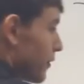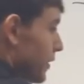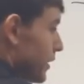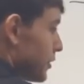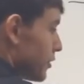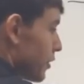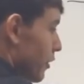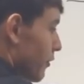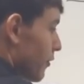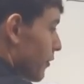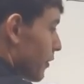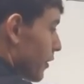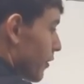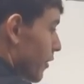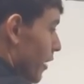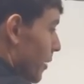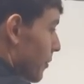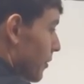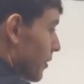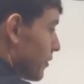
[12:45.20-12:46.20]
reach over and
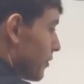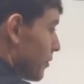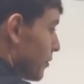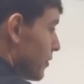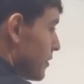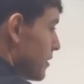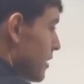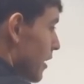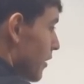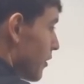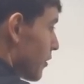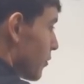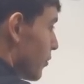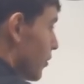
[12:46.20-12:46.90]
grab onto another